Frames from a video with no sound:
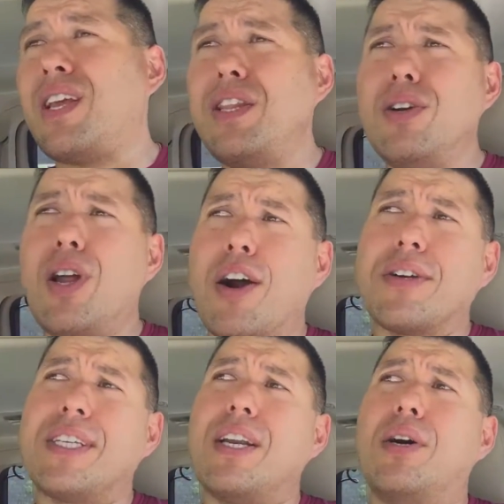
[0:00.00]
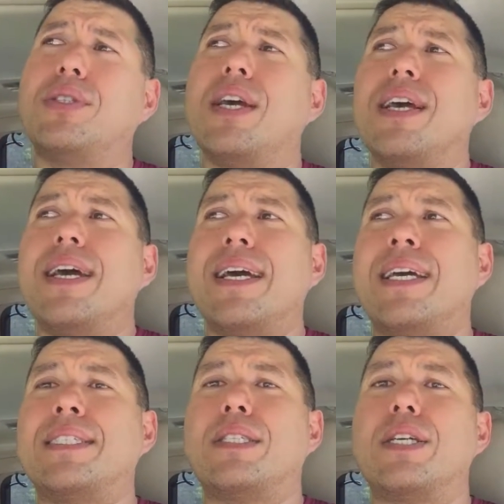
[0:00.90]
a little longer deloads.
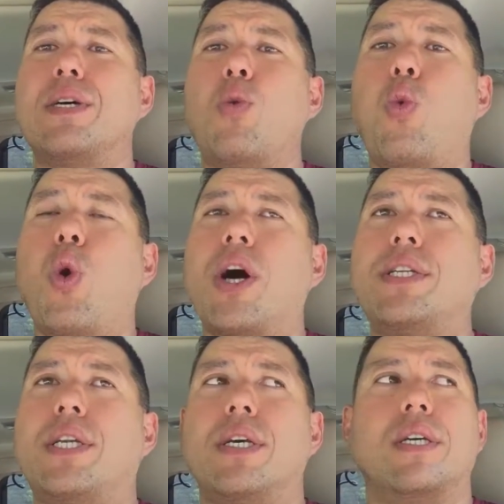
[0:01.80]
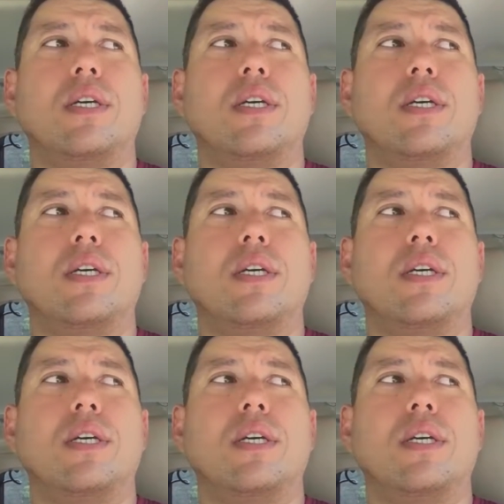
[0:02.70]
And what,